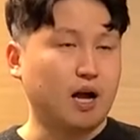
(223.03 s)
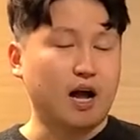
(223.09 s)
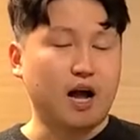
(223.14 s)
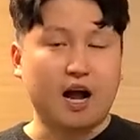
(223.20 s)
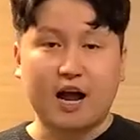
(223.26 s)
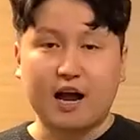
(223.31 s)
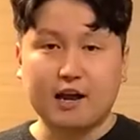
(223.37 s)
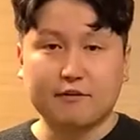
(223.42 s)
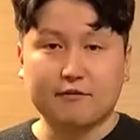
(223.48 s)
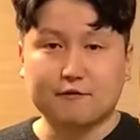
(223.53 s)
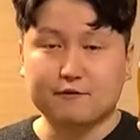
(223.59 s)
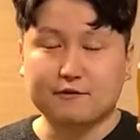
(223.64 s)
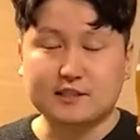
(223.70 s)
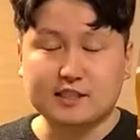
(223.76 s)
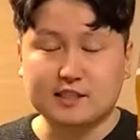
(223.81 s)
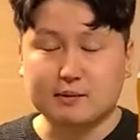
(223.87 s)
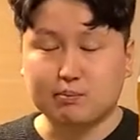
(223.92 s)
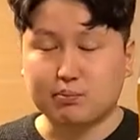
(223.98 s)
I've
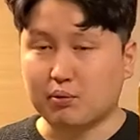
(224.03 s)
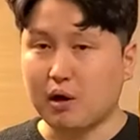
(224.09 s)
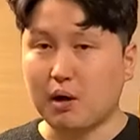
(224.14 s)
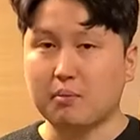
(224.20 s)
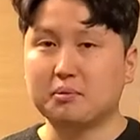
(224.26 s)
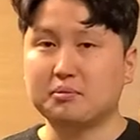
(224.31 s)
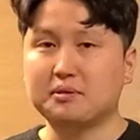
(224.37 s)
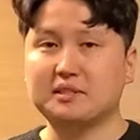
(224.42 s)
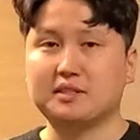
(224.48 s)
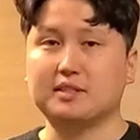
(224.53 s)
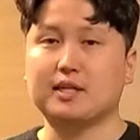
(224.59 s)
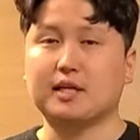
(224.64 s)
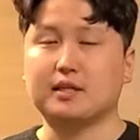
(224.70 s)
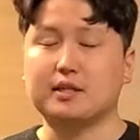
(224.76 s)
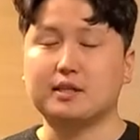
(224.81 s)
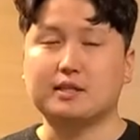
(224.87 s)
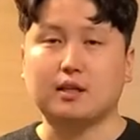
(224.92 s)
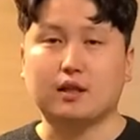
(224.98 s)
probably
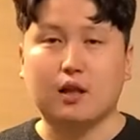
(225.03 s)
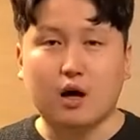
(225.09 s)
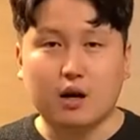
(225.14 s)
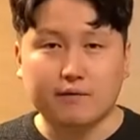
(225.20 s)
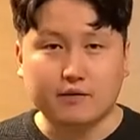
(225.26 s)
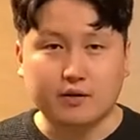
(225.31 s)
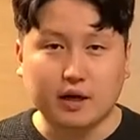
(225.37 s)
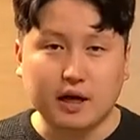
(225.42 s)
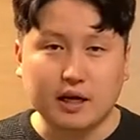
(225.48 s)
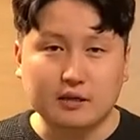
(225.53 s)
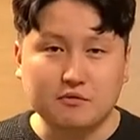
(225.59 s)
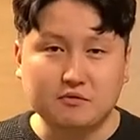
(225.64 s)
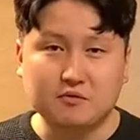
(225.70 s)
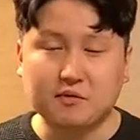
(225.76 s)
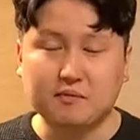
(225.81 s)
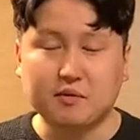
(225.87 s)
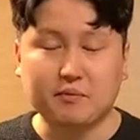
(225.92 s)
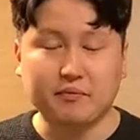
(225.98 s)
said this a lot of times
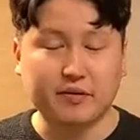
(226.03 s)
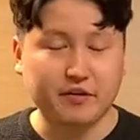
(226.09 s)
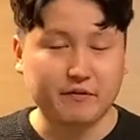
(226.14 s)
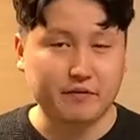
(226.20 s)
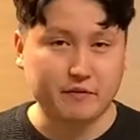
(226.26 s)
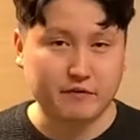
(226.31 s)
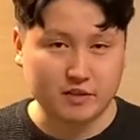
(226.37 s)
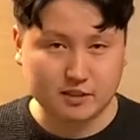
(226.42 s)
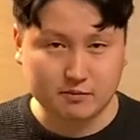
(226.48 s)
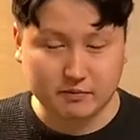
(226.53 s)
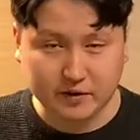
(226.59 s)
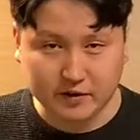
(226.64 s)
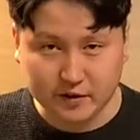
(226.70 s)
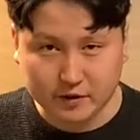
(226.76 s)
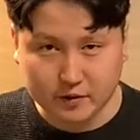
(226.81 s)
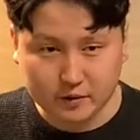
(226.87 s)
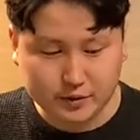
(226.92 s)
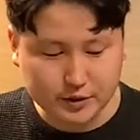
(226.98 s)
from the previous
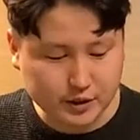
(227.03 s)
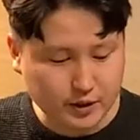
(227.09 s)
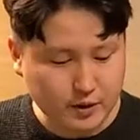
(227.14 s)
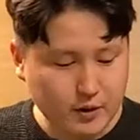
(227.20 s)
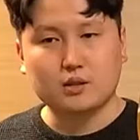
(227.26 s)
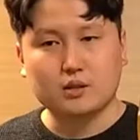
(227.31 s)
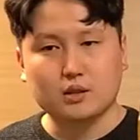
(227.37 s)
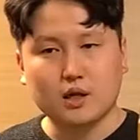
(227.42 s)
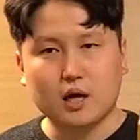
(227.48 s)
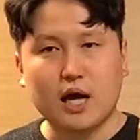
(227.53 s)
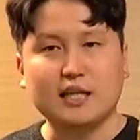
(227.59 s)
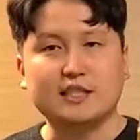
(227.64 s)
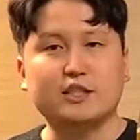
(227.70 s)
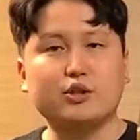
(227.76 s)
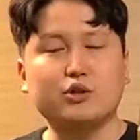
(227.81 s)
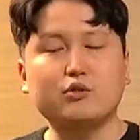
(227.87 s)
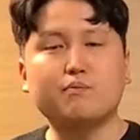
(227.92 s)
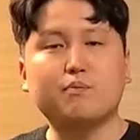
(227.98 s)
videos.
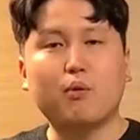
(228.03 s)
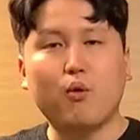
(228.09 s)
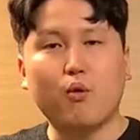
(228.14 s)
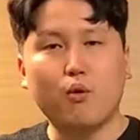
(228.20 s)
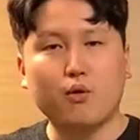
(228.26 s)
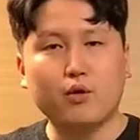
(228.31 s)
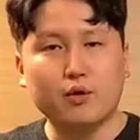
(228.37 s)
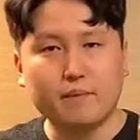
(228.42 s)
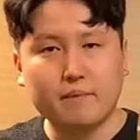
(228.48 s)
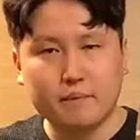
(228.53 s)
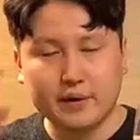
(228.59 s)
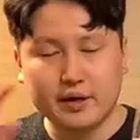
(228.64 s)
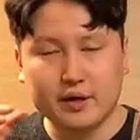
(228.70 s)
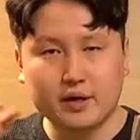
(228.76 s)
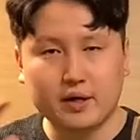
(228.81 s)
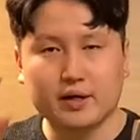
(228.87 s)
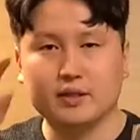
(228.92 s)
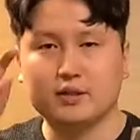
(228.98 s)
As you pour the
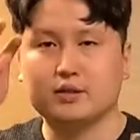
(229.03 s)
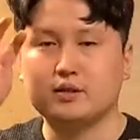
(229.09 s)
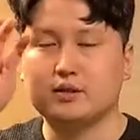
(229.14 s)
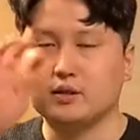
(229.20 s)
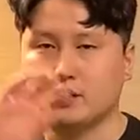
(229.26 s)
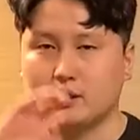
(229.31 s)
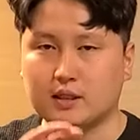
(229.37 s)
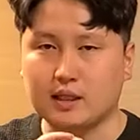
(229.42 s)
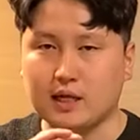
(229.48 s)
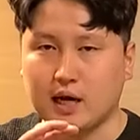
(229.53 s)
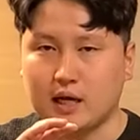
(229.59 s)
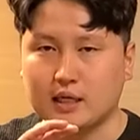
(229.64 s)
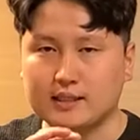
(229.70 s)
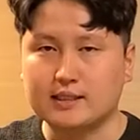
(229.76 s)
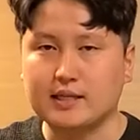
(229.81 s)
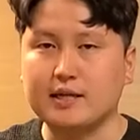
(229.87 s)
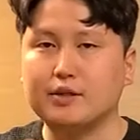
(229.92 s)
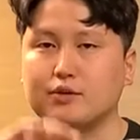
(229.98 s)
beer into the
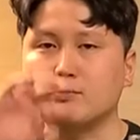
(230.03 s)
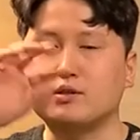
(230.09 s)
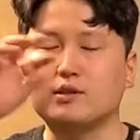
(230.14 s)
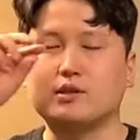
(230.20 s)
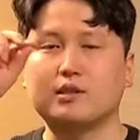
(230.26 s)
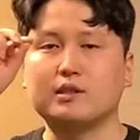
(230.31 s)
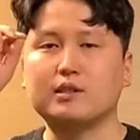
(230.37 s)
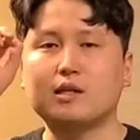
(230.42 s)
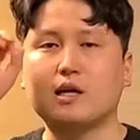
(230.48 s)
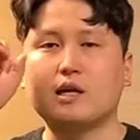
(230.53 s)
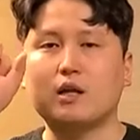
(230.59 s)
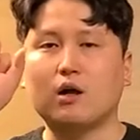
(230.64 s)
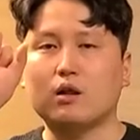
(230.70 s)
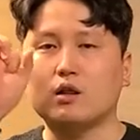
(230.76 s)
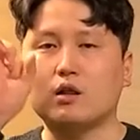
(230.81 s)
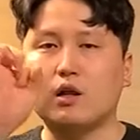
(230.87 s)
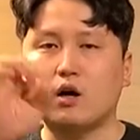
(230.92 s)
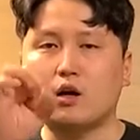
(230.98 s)
glass and you see that a
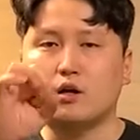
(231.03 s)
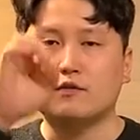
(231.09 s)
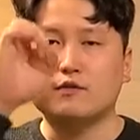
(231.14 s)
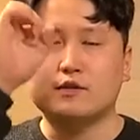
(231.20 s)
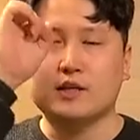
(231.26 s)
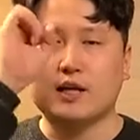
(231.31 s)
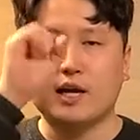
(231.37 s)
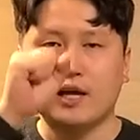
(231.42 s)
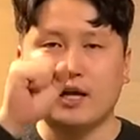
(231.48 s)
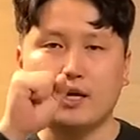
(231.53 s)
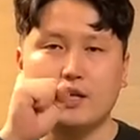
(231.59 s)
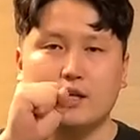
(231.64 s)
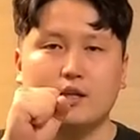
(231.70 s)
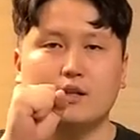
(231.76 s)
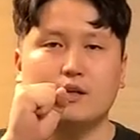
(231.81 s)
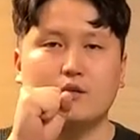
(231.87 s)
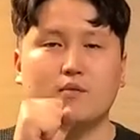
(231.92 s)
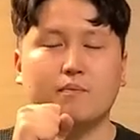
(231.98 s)
lot of tiny
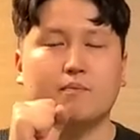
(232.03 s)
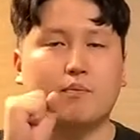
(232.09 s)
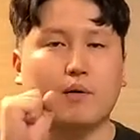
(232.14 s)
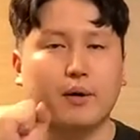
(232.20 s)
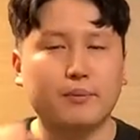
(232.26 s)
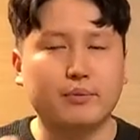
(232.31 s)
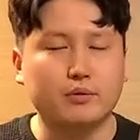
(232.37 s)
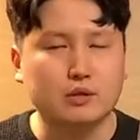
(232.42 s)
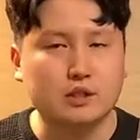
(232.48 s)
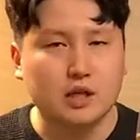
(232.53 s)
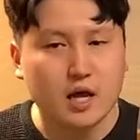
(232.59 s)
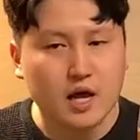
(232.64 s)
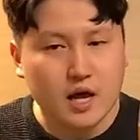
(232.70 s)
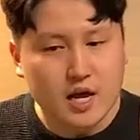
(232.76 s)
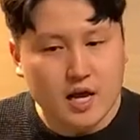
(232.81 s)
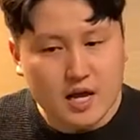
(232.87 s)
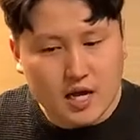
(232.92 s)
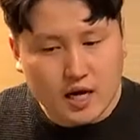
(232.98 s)
little bubbles
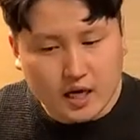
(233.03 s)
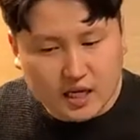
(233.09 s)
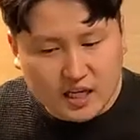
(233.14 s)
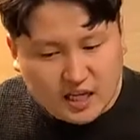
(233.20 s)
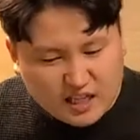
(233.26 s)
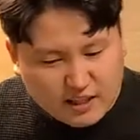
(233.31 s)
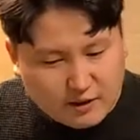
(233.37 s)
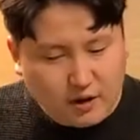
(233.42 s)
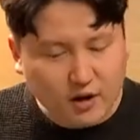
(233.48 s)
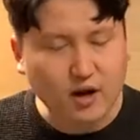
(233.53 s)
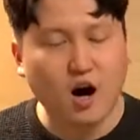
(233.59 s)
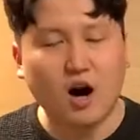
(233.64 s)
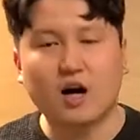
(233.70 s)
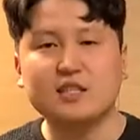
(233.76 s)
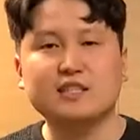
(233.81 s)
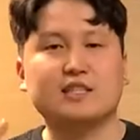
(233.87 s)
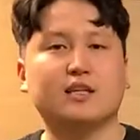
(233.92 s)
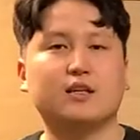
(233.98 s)

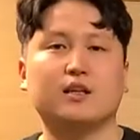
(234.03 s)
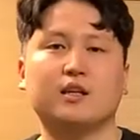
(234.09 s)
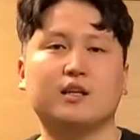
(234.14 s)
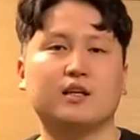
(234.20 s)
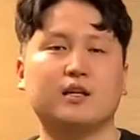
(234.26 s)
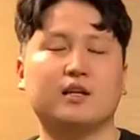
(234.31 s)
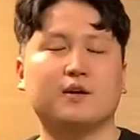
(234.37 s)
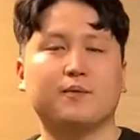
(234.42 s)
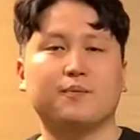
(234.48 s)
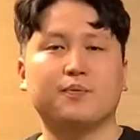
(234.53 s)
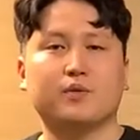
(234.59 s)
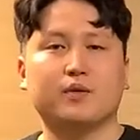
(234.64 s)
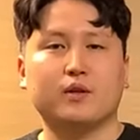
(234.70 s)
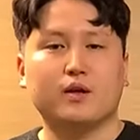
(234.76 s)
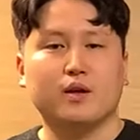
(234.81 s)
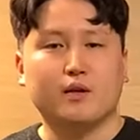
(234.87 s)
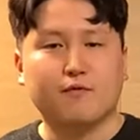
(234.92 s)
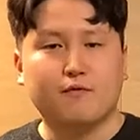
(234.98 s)
constantly
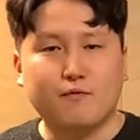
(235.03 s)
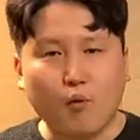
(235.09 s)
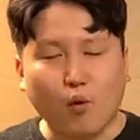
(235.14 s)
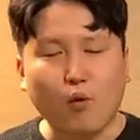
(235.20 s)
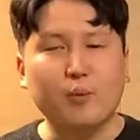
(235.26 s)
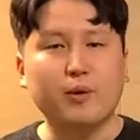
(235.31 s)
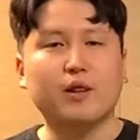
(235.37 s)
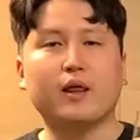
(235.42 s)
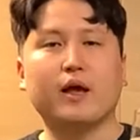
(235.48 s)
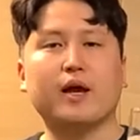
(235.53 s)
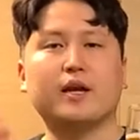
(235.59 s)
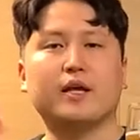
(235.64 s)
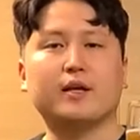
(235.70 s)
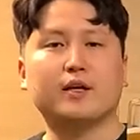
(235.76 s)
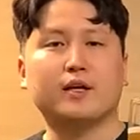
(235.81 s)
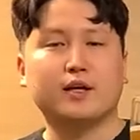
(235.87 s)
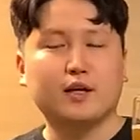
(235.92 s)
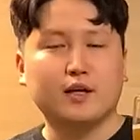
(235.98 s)

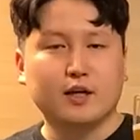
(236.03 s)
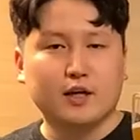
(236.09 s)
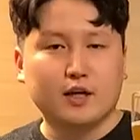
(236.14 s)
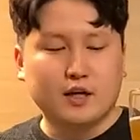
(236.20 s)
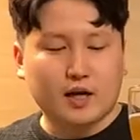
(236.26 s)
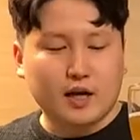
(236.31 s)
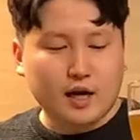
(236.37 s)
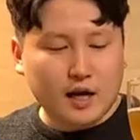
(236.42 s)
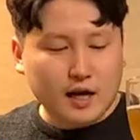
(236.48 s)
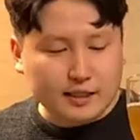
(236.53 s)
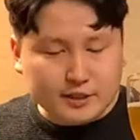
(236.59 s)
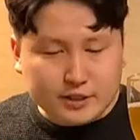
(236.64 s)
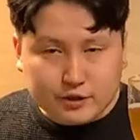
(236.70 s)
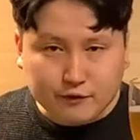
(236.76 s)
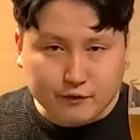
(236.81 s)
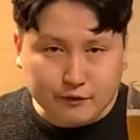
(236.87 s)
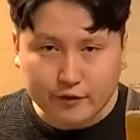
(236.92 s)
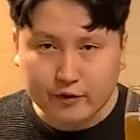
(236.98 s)
formulating as
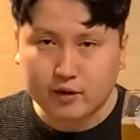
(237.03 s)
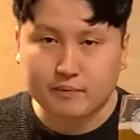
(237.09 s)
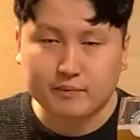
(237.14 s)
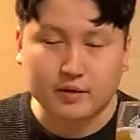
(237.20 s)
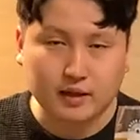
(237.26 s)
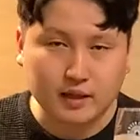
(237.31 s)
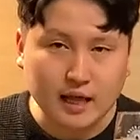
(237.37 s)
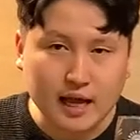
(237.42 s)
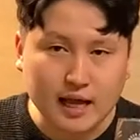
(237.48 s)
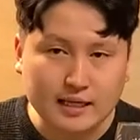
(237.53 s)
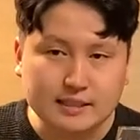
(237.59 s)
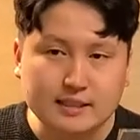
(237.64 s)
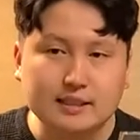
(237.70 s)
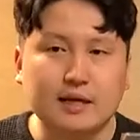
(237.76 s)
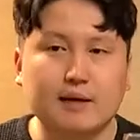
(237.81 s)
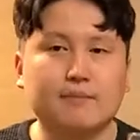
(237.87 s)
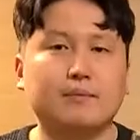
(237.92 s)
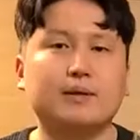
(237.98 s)
you fill up the glass,
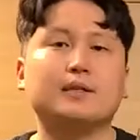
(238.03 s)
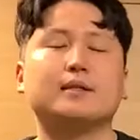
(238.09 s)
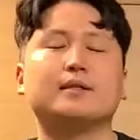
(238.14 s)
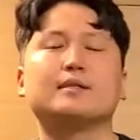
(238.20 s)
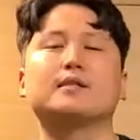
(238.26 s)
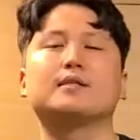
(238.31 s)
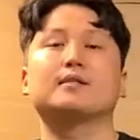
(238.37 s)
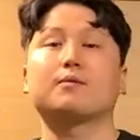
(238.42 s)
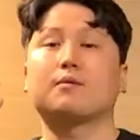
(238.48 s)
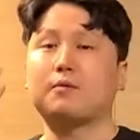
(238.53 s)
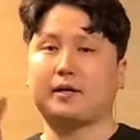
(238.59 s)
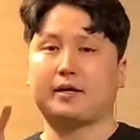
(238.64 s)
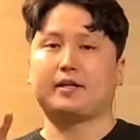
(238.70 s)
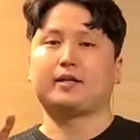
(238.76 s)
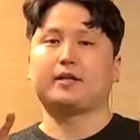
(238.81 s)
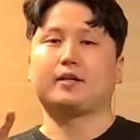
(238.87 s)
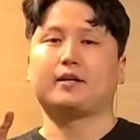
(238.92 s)
that means what?